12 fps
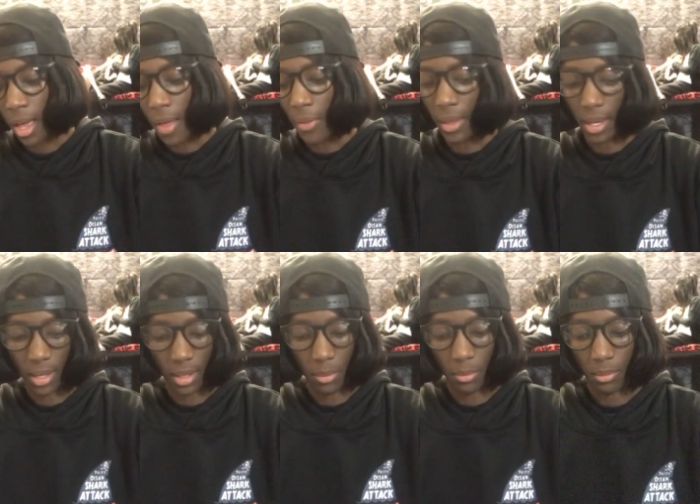and
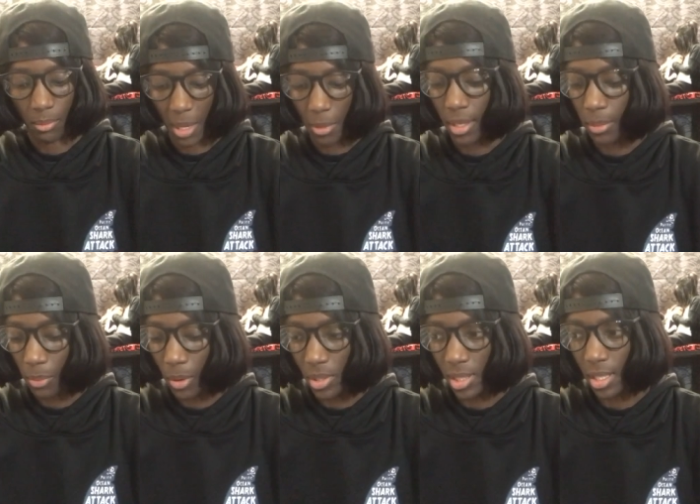then maybe
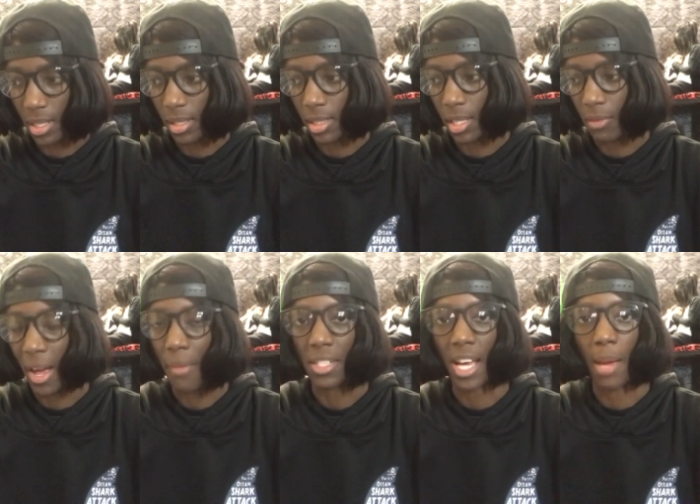post this if I
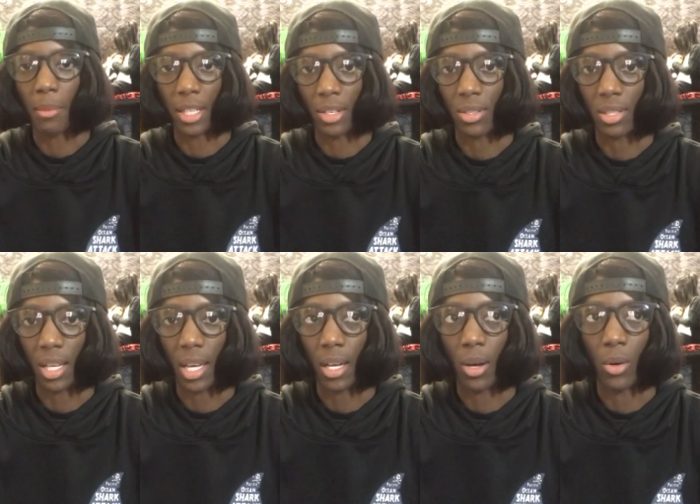have time later
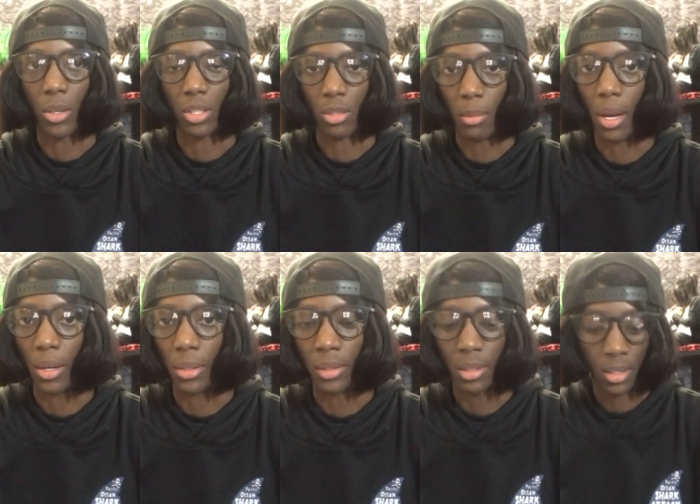today or
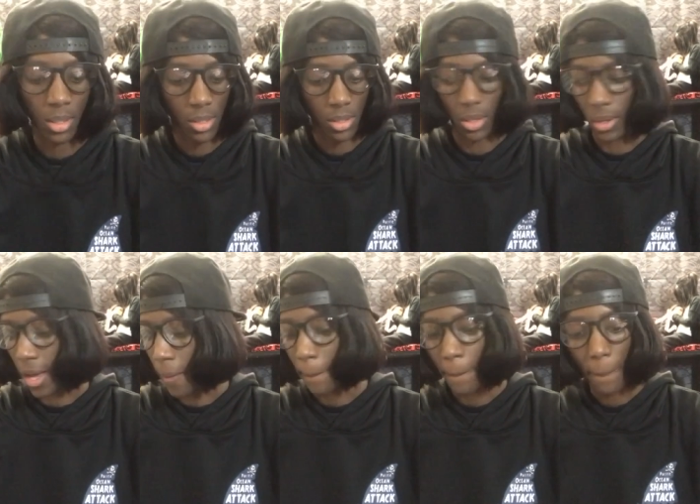tomorrow. So
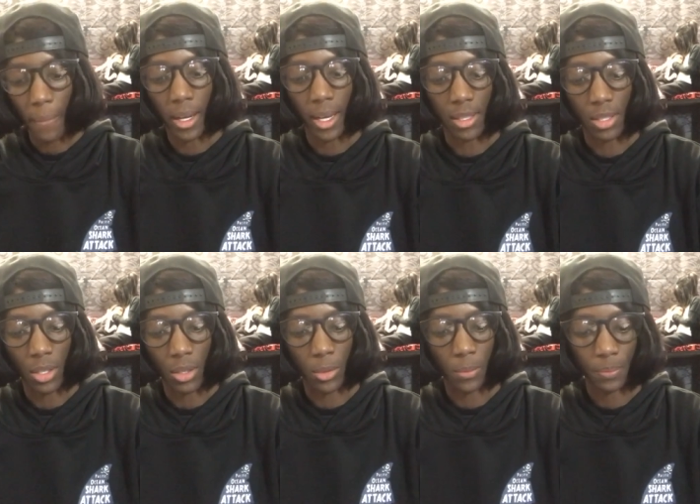yeah. Okay,
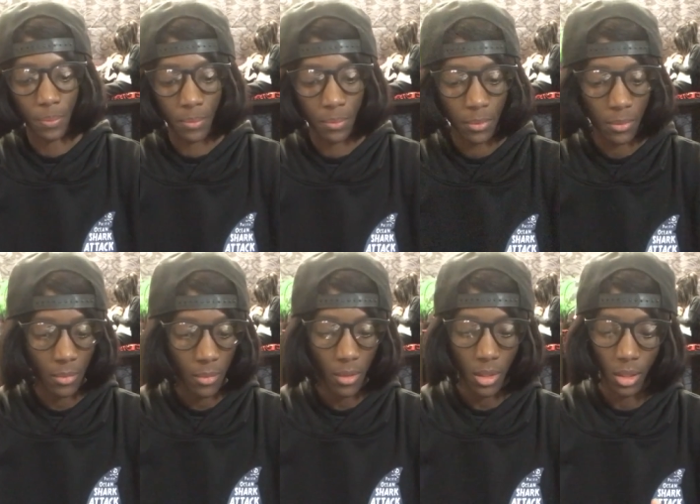so
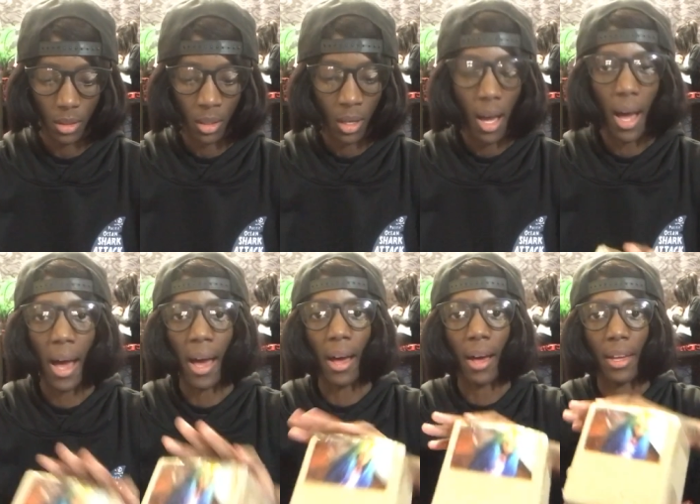
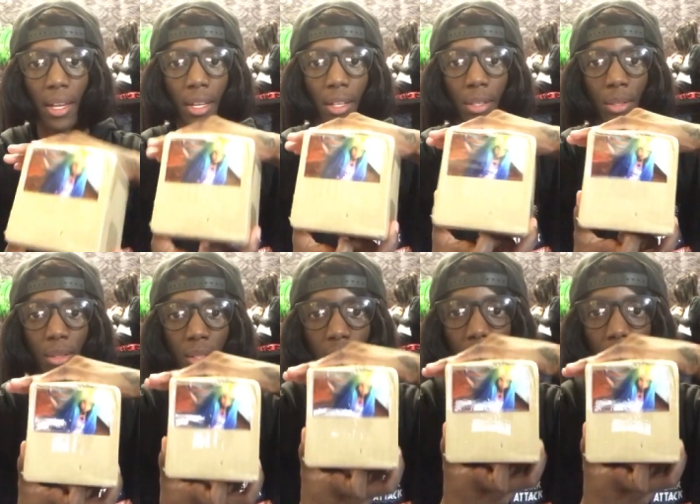uh, here goes